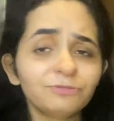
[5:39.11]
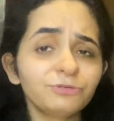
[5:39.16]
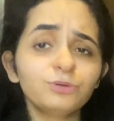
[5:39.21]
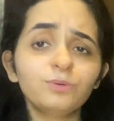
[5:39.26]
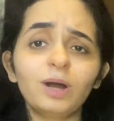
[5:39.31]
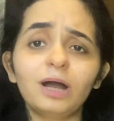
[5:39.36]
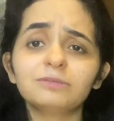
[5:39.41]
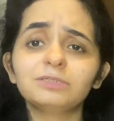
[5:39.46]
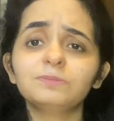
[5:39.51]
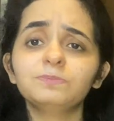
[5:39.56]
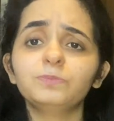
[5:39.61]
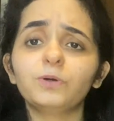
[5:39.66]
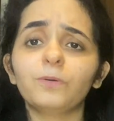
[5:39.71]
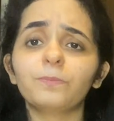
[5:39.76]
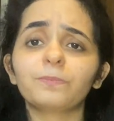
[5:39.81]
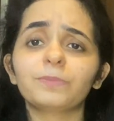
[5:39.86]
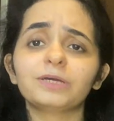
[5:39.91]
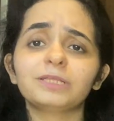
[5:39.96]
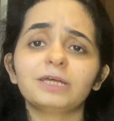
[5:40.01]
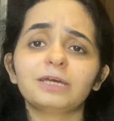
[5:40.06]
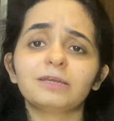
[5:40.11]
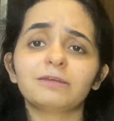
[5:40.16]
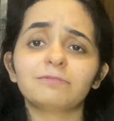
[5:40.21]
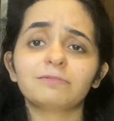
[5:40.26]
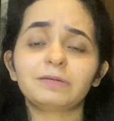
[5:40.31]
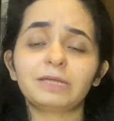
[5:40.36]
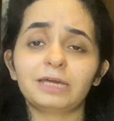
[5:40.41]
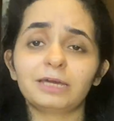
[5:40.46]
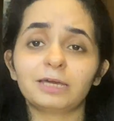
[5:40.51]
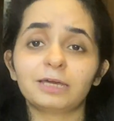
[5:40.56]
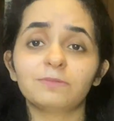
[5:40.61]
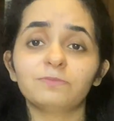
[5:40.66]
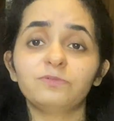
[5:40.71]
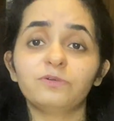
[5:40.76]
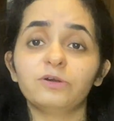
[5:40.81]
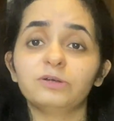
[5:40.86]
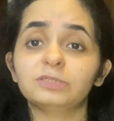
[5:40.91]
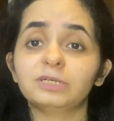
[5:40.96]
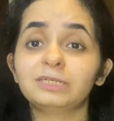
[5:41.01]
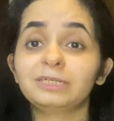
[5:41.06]
are in Bombay, then take him
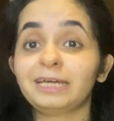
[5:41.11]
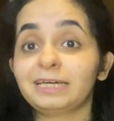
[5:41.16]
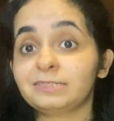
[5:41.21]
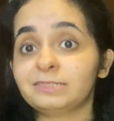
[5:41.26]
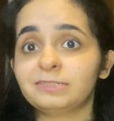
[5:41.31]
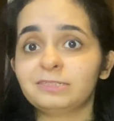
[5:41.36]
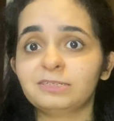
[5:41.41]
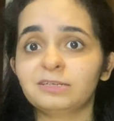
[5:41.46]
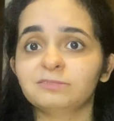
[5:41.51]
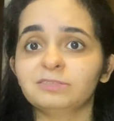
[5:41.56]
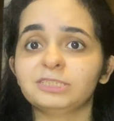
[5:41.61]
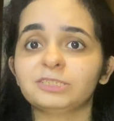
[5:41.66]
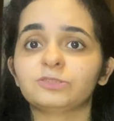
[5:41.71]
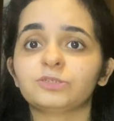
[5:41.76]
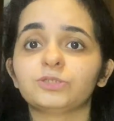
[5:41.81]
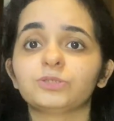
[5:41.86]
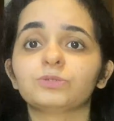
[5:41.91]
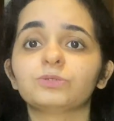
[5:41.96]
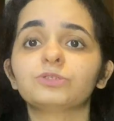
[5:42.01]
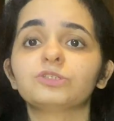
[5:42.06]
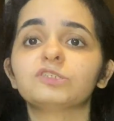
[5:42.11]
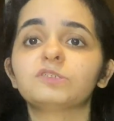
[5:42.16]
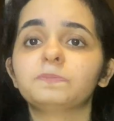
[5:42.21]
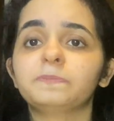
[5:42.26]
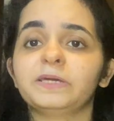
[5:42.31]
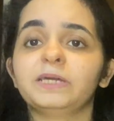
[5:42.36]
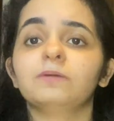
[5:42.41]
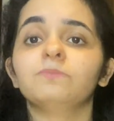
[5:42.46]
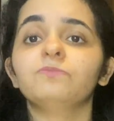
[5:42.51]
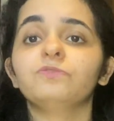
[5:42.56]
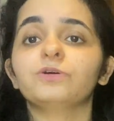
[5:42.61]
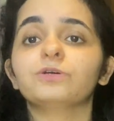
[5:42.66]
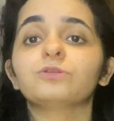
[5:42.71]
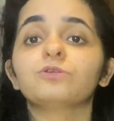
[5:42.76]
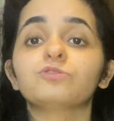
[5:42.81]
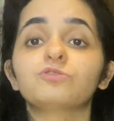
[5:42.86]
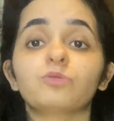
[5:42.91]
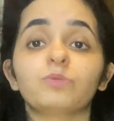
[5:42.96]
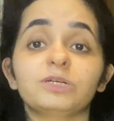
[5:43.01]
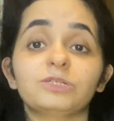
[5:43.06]
for a test series, or just pay him for
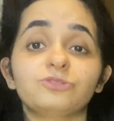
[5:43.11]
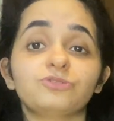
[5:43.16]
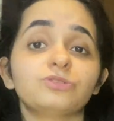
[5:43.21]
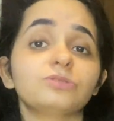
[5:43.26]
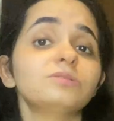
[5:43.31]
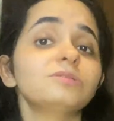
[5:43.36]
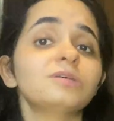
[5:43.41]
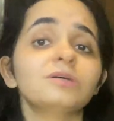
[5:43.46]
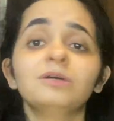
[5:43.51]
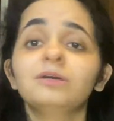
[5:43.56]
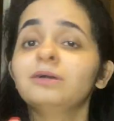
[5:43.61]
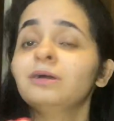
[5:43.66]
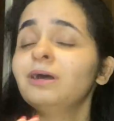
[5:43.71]
those questions.